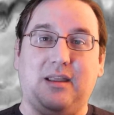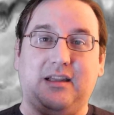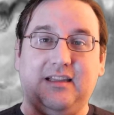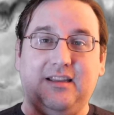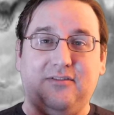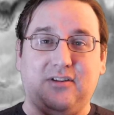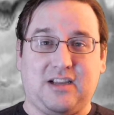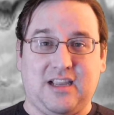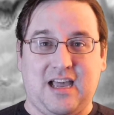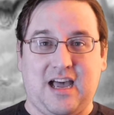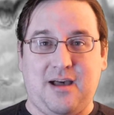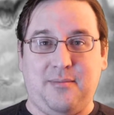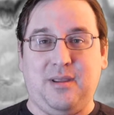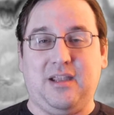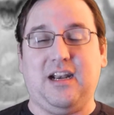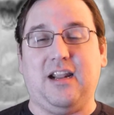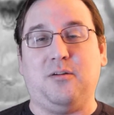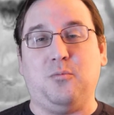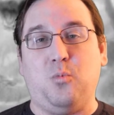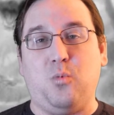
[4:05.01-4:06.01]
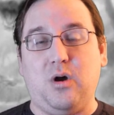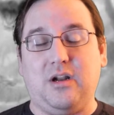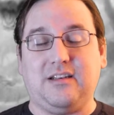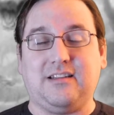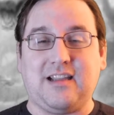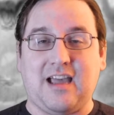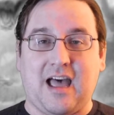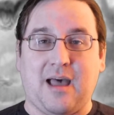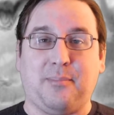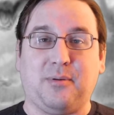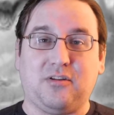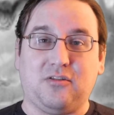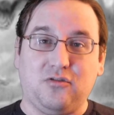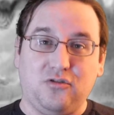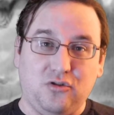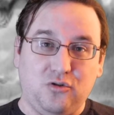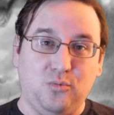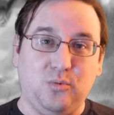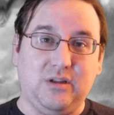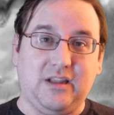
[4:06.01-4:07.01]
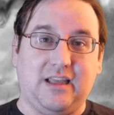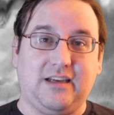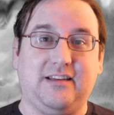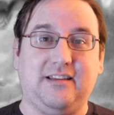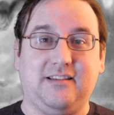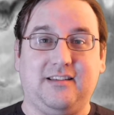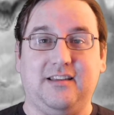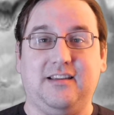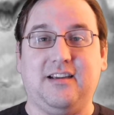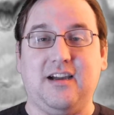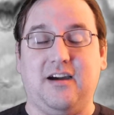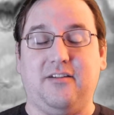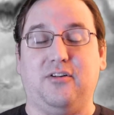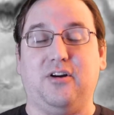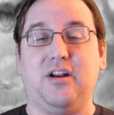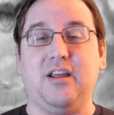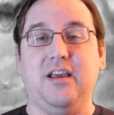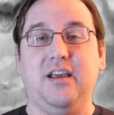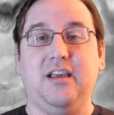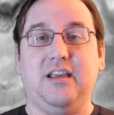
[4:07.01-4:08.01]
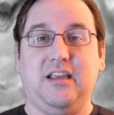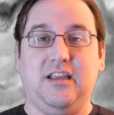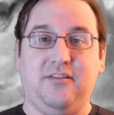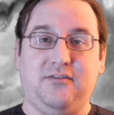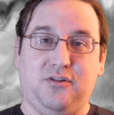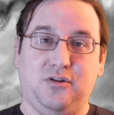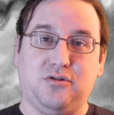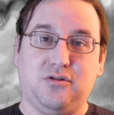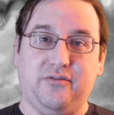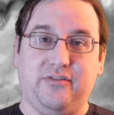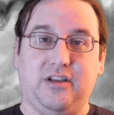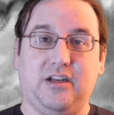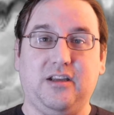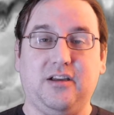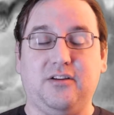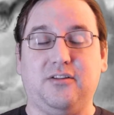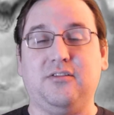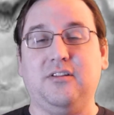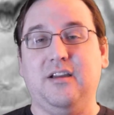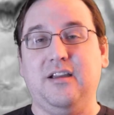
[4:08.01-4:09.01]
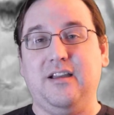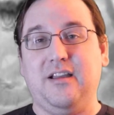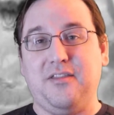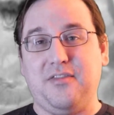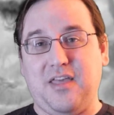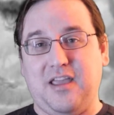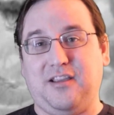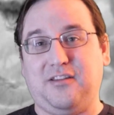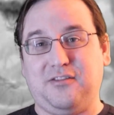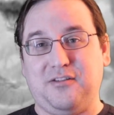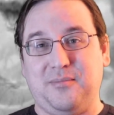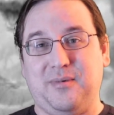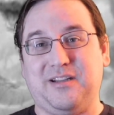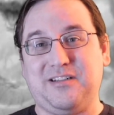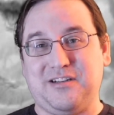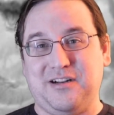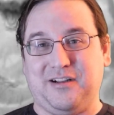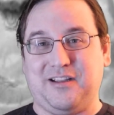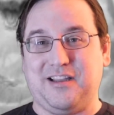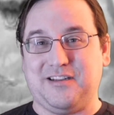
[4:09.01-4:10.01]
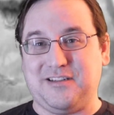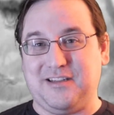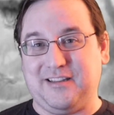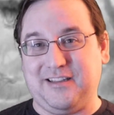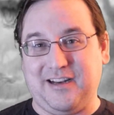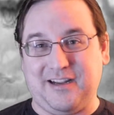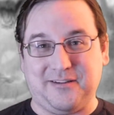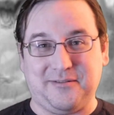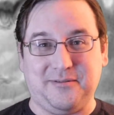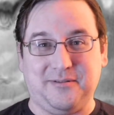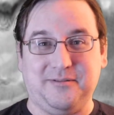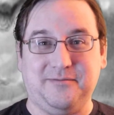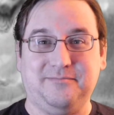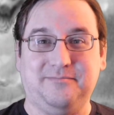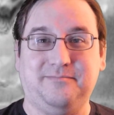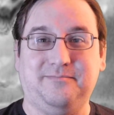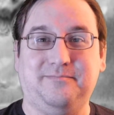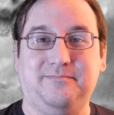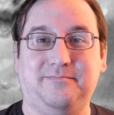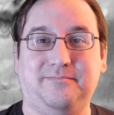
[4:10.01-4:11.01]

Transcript: and leave a comment on what topics you would like to see covered in future videos. Thank you so much, and I'll catch you on the next one.